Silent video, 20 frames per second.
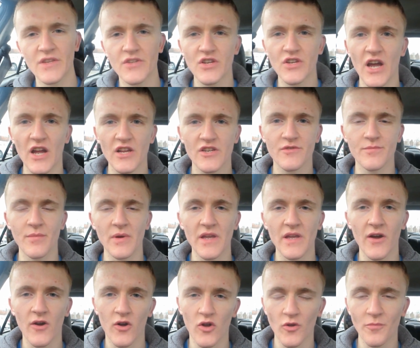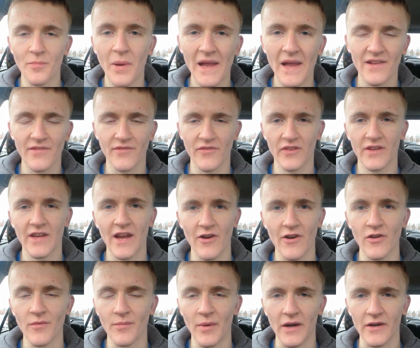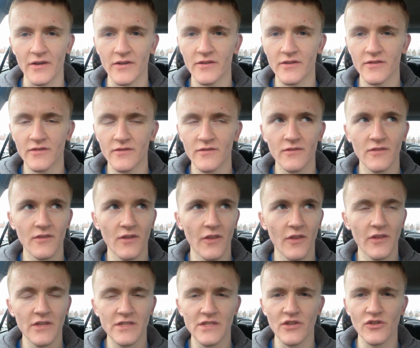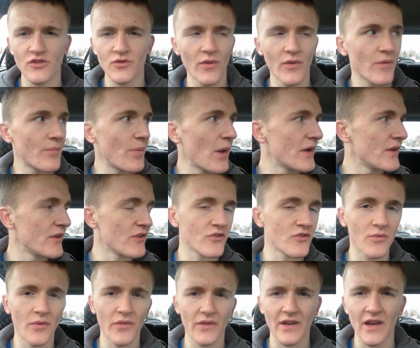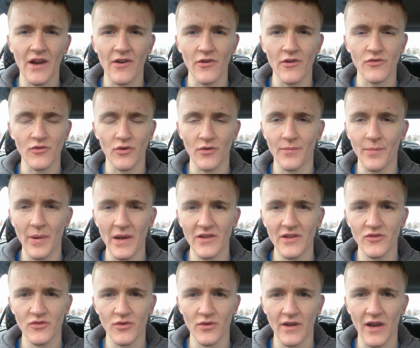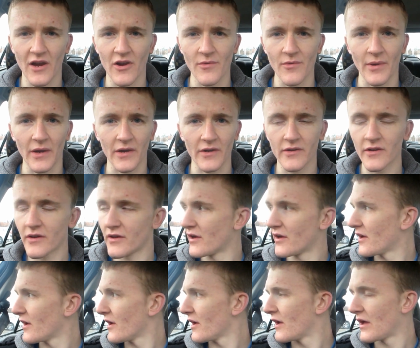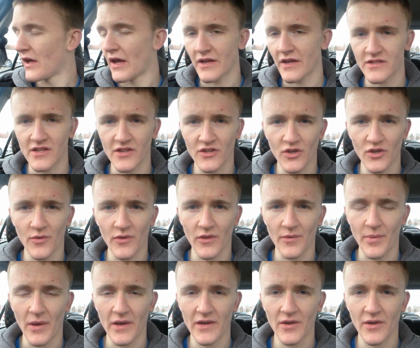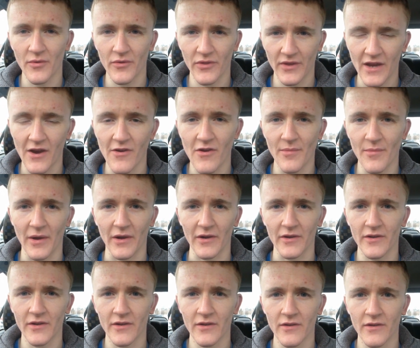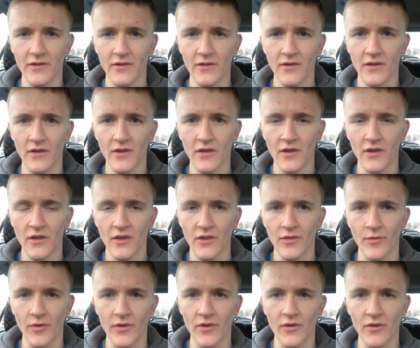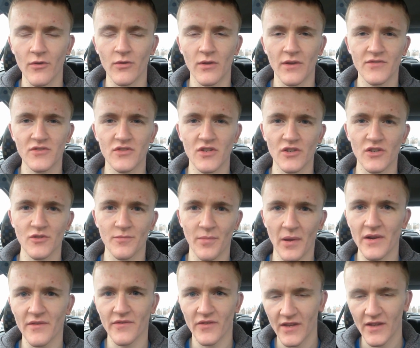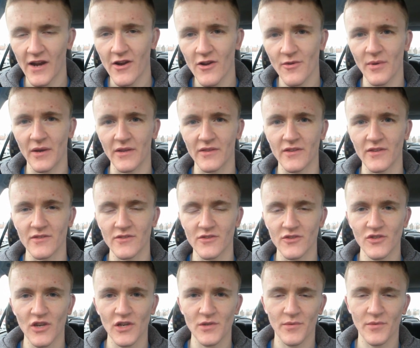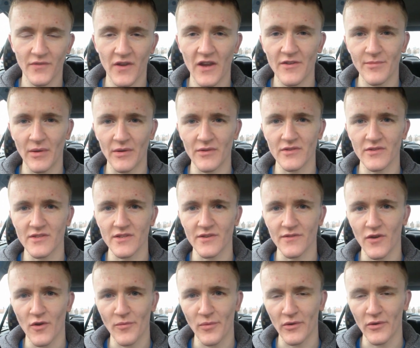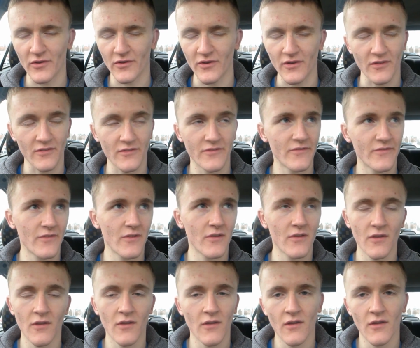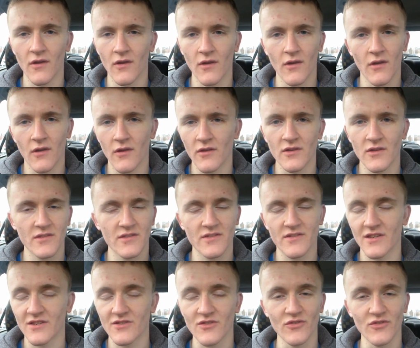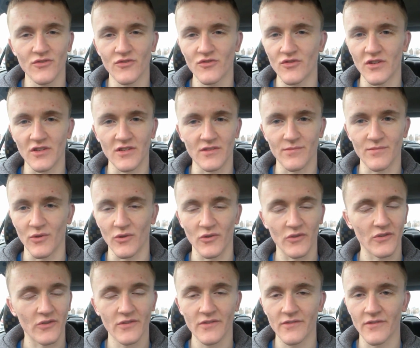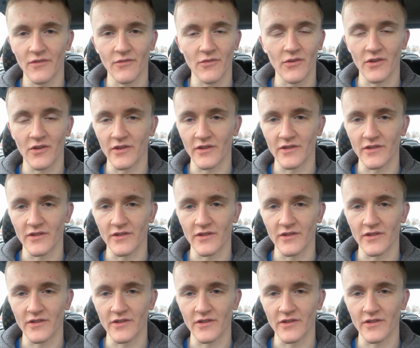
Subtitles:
charged me a whole penny for the carrier bag. They said, do you want the penny and do you want the carrier? Do you want a penny and do you want a carrier bag? I said, I don't want the penny, I want the carrier bag. They went, oh, I'll have to charge you a penny for the carrier bag then. So they charged me £5 instead of £4. This country is buggered, it really